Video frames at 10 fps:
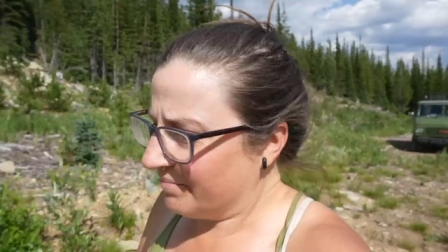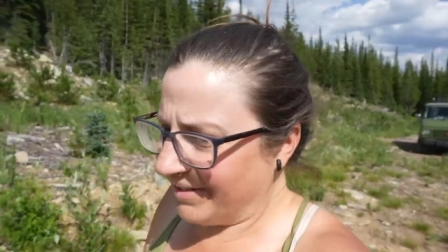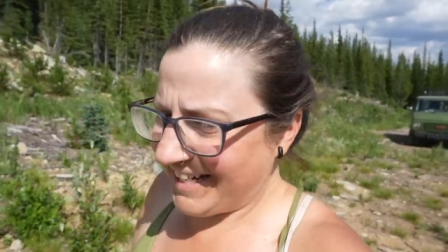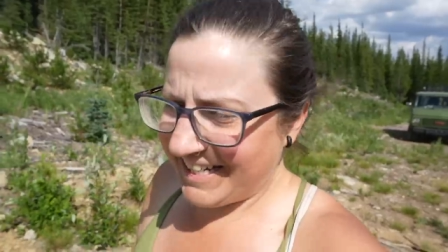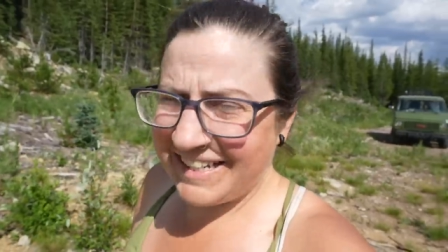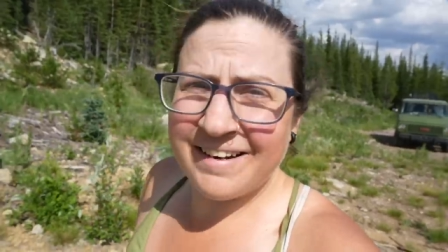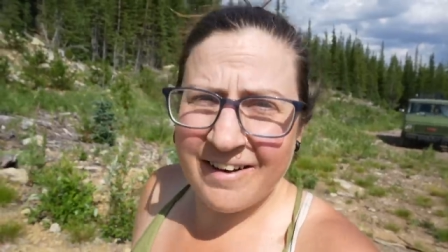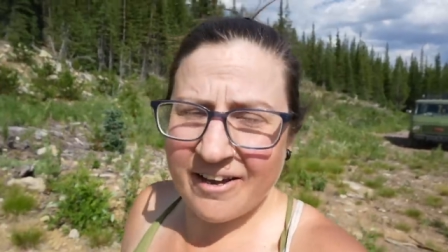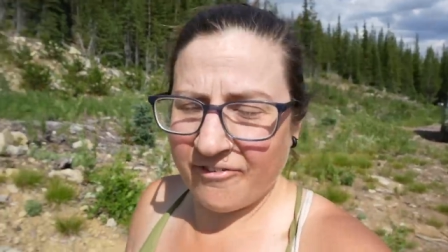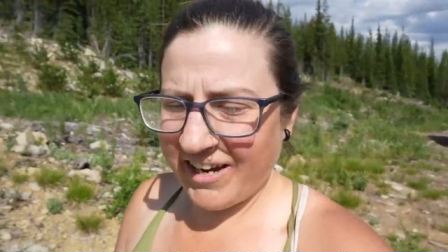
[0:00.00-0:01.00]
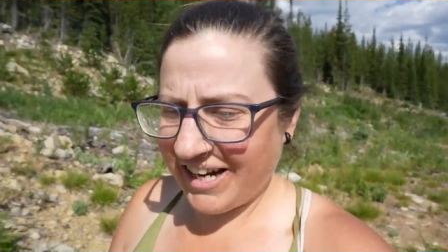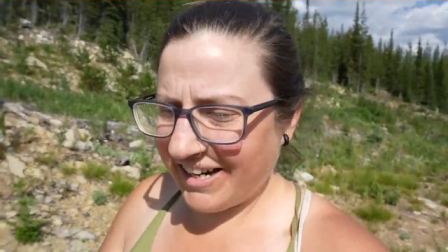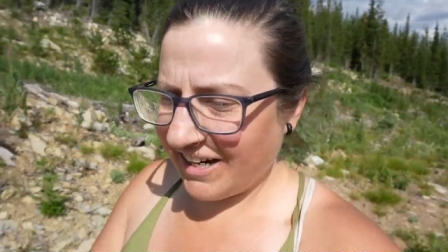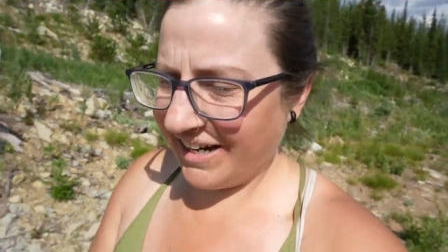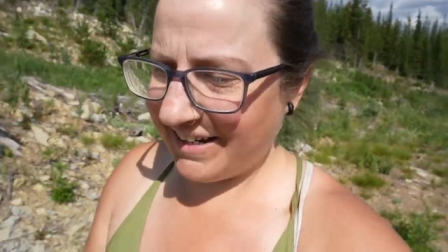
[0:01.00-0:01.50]
But, you know, I
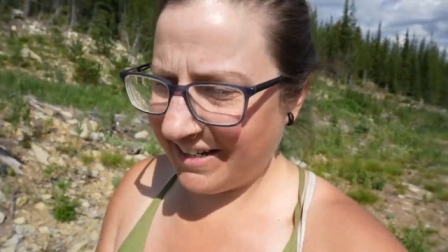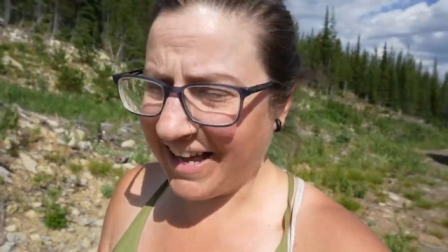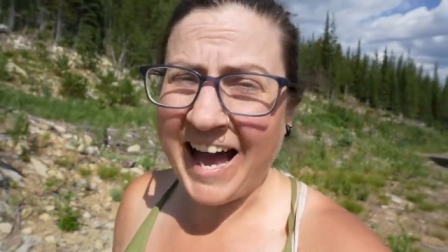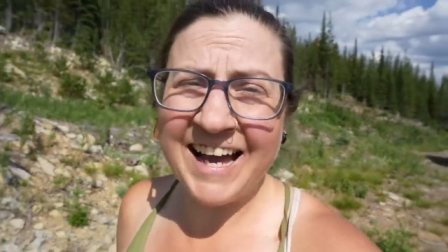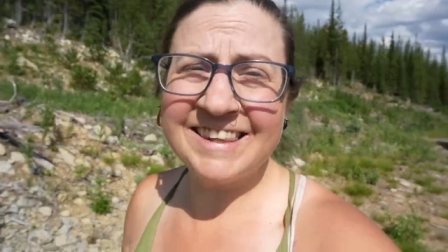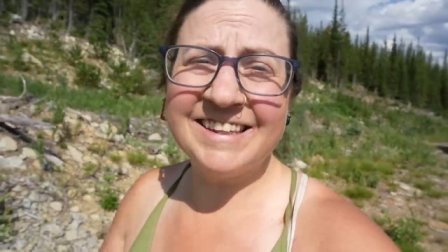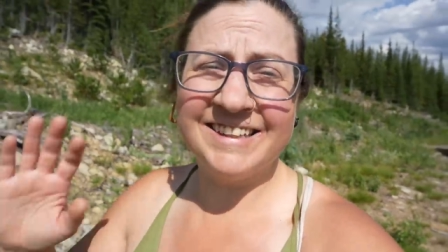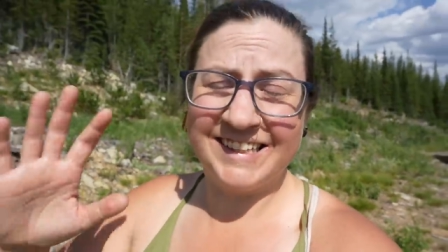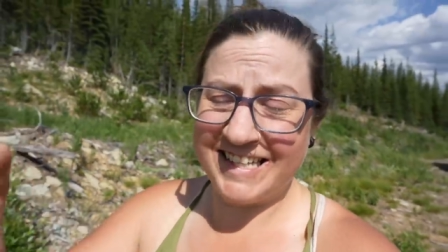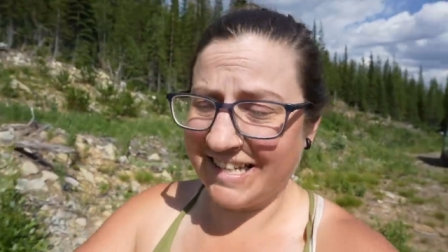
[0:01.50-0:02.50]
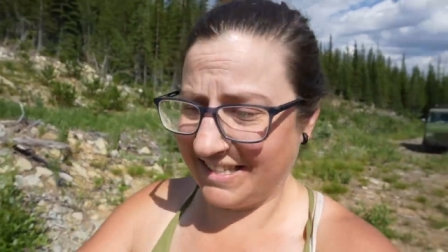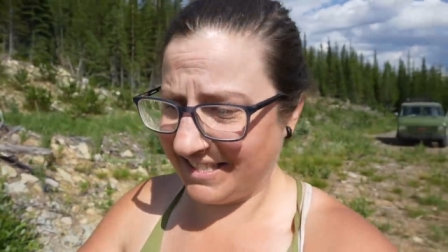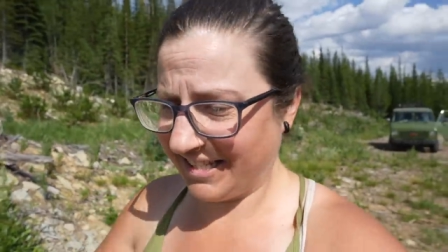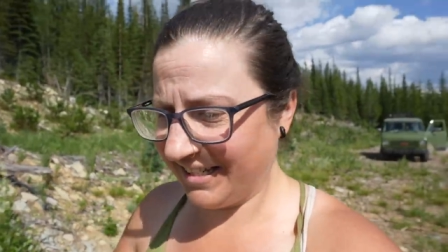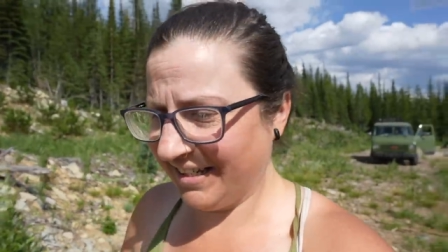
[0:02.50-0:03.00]
figure at the
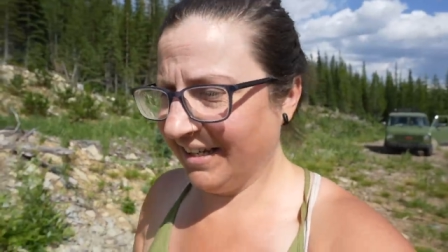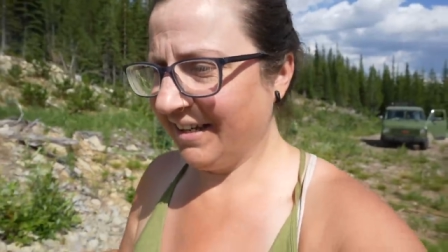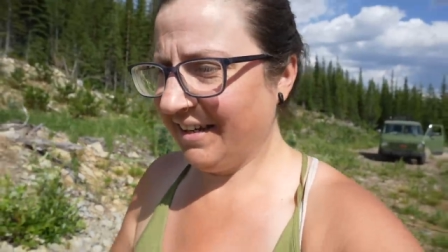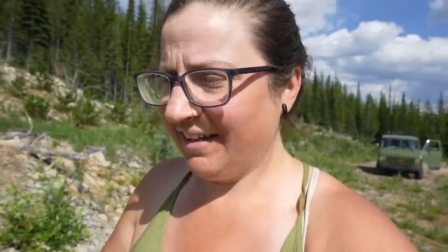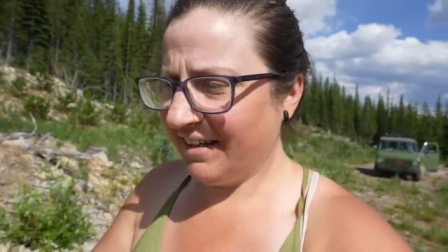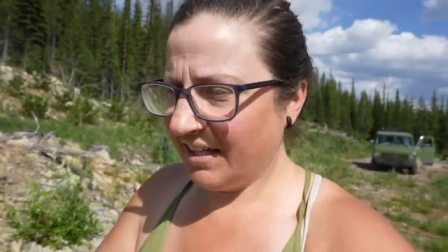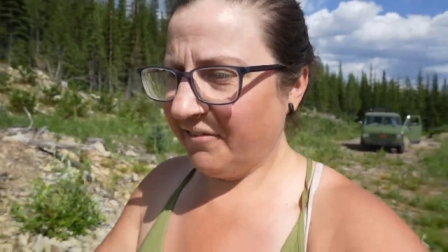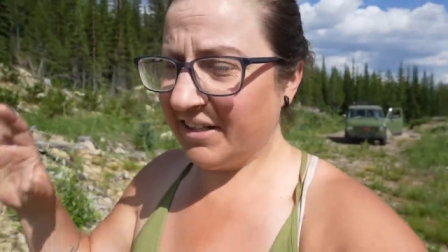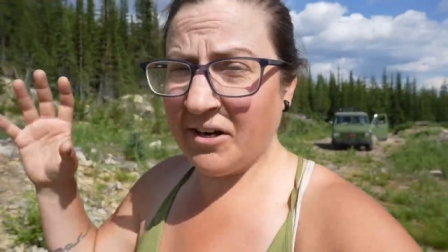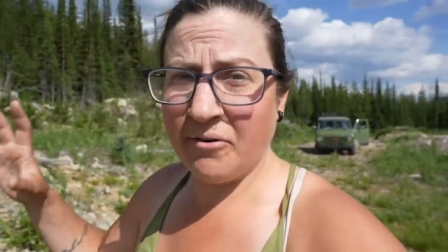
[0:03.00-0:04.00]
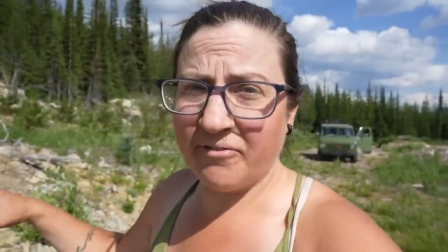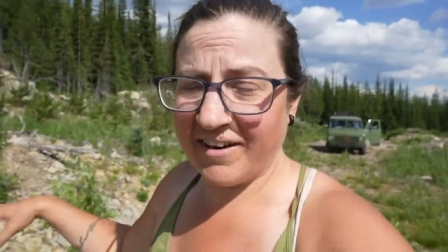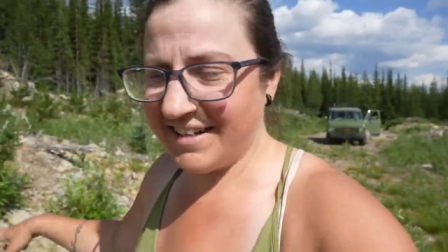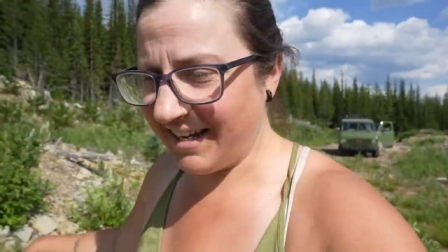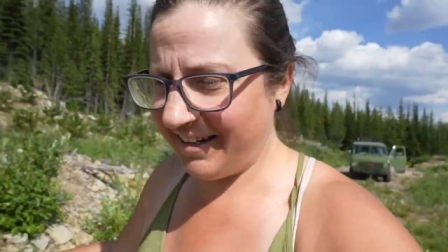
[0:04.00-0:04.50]
least, if I don't
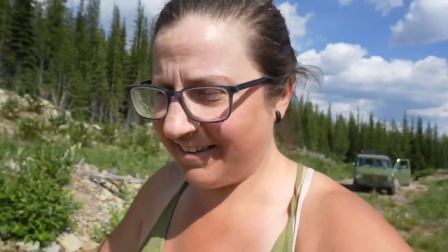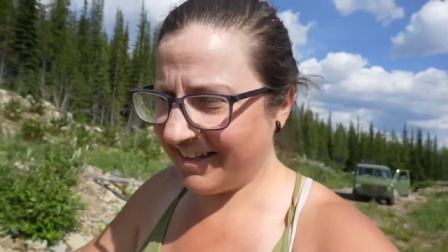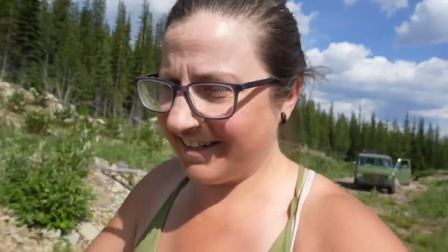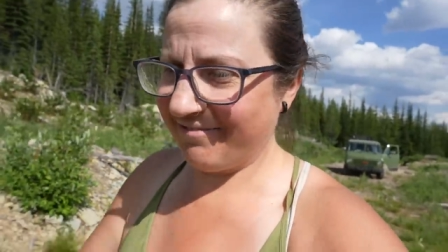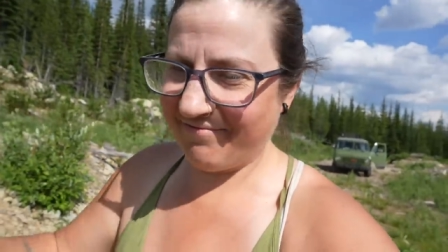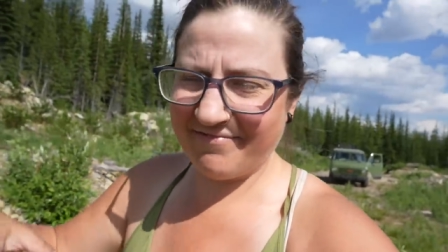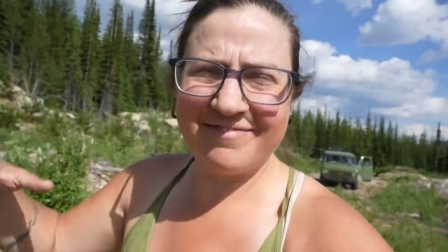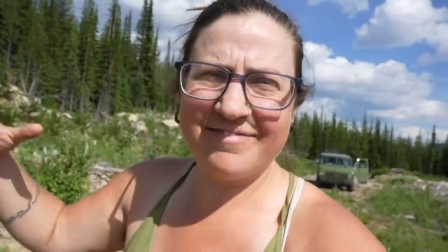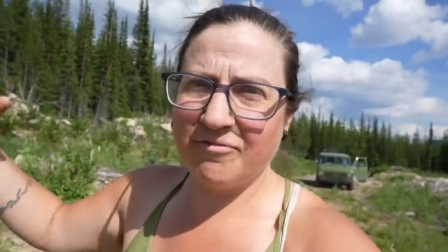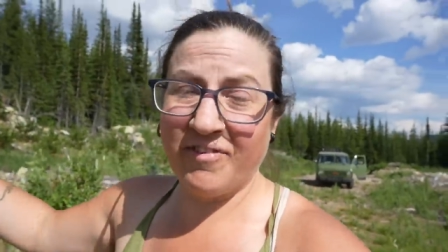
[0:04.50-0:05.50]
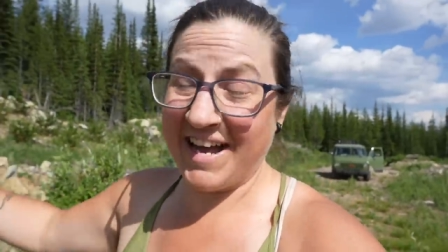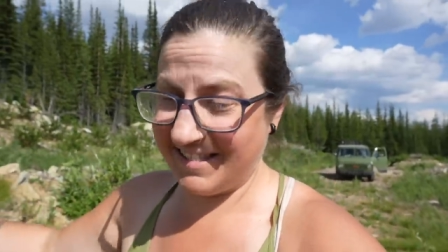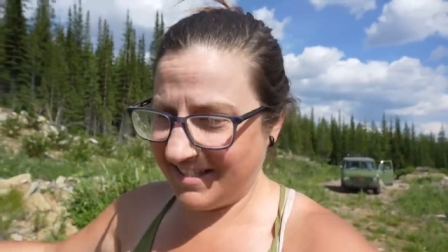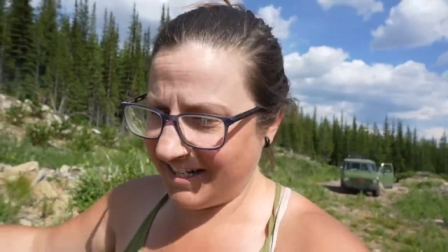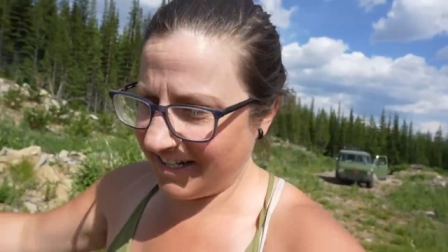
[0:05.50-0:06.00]
find anything
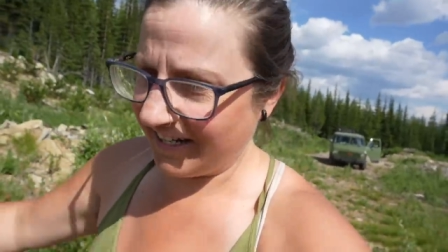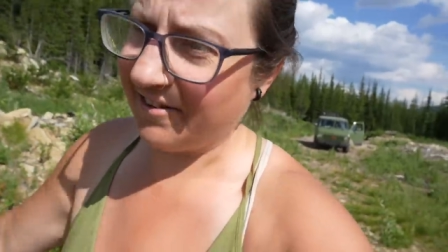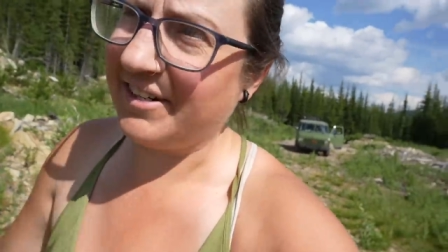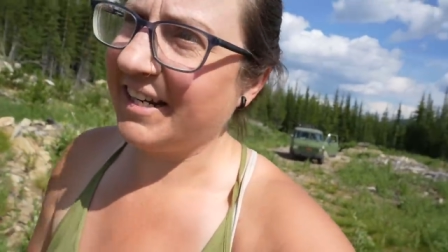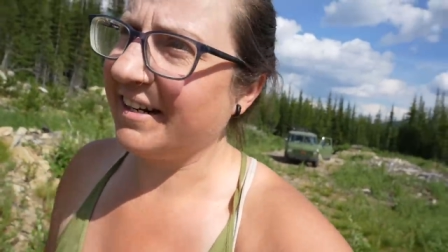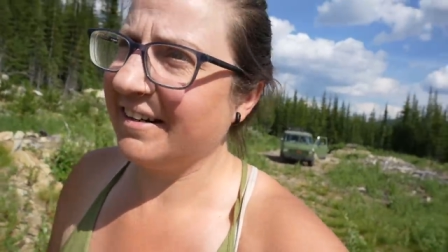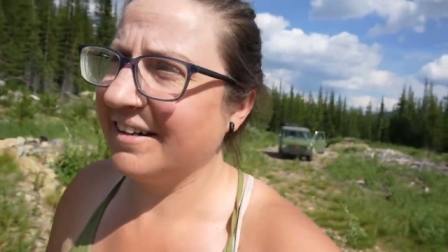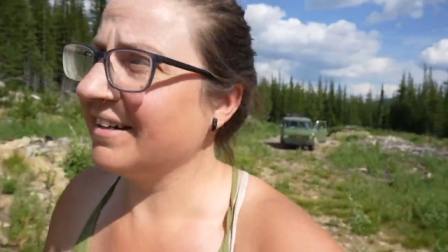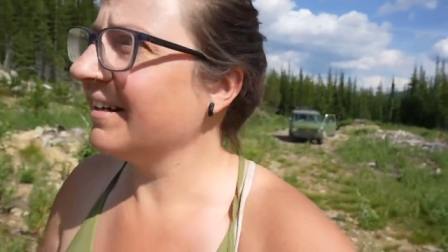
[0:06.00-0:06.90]
fascinating out here,